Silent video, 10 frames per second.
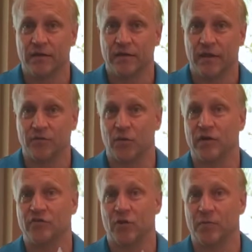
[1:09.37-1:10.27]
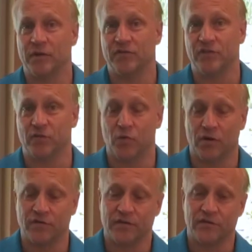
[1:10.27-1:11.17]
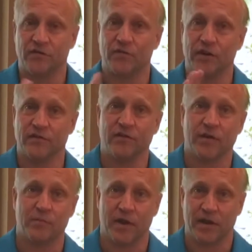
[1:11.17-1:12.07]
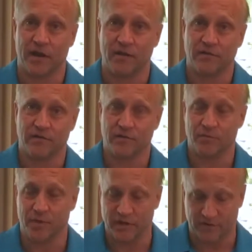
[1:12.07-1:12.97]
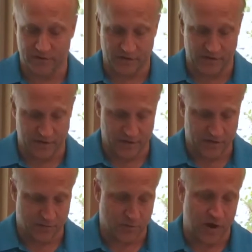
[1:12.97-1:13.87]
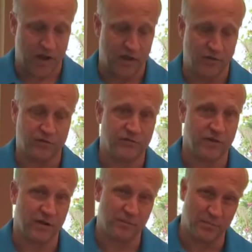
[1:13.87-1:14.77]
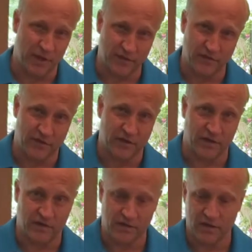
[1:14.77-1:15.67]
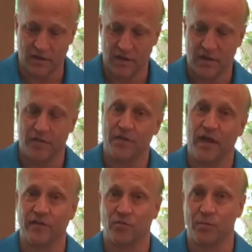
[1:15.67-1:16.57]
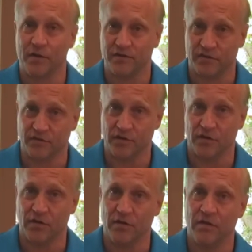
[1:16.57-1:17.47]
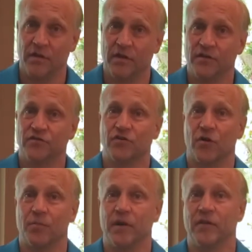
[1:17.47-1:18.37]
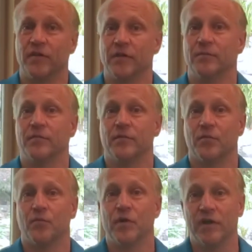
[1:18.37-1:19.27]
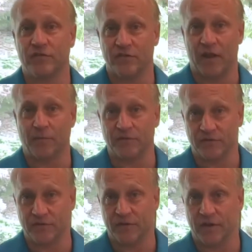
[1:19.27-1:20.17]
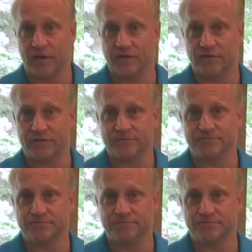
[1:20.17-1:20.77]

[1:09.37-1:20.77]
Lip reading: That's why a sharpening steel works, it straightens that back out. So basically it rounds and it bends a little. That's what makes it dull. Sharpening then reestablishes that edge.